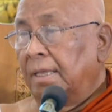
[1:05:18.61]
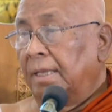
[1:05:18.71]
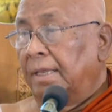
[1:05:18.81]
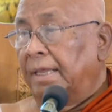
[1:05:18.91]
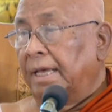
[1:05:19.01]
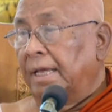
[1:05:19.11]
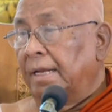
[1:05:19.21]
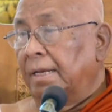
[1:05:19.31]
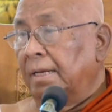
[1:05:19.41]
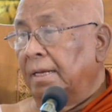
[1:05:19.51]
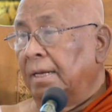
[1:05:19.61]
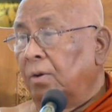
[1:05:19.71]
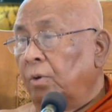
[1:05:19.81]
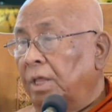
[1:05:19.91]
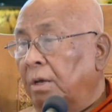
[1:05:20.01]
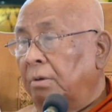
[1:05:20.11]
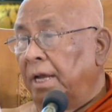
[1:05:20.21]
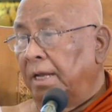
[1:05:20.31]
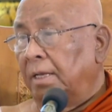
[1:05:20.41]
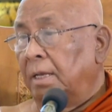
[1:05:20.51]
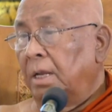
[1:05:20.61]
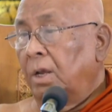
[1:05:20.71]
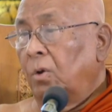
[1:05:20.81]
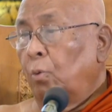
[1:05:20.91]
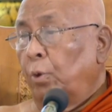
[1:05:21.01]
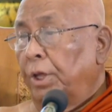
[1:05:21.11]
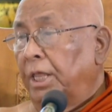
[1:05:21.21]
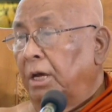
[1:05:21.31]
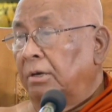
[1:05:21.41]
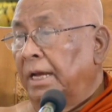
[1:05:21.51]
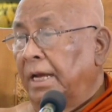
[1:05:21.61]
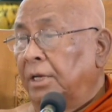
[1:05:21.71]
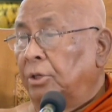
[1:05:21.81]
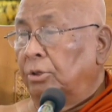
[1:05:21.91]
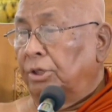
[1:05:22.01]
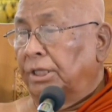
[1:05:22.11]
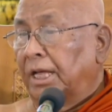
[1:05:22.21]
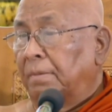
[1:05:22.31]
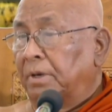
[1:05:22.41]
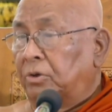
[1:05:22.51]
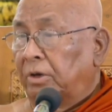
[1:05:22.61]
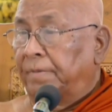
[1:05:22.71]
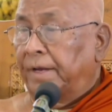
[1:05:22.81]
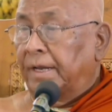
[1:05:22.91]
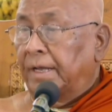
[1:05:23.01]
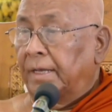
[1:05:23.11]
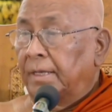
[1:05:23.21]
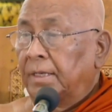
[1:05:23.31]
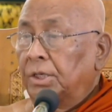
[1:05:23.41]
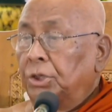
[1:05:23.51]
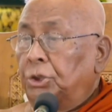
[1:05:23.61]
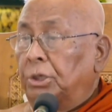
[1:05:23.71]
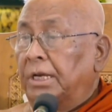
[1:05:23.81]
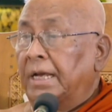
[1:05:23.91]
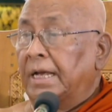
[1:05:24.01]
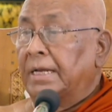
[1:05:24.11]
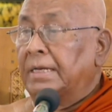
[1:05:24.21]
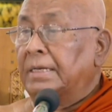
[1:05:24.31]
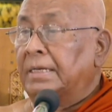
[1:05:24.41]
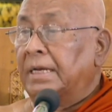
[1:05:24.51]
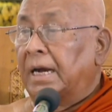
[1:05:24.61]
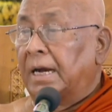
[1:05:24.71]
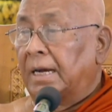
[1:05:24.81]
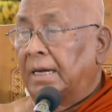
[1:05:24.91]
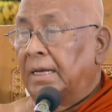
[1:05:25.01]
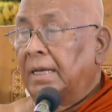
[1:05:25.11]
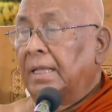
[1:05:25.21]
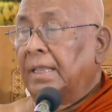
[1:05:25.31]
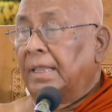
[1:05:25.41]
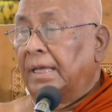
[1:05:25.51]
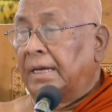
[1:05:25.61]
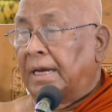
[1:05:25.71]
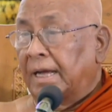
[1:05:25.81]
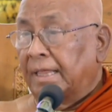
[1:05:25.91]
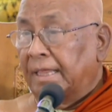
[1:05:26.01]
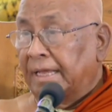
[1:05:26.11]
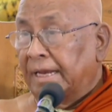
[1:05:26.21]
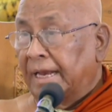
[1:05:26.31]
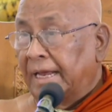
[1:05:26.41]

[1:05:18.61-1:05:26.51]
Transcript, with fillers: then without hate. Without hate, all that matter bene should India they can then